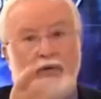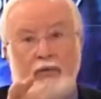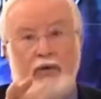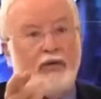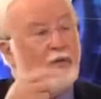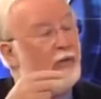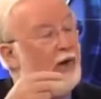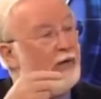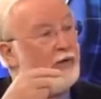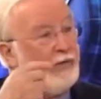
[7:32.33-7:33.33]
And when you
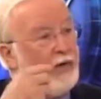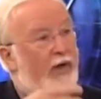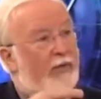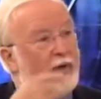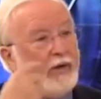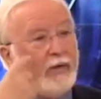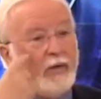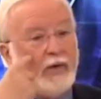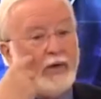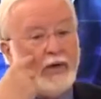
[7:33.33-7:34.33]
mention wrath of God, by
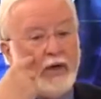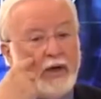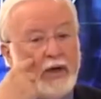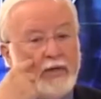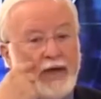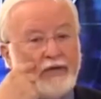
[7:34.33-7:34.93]
the way,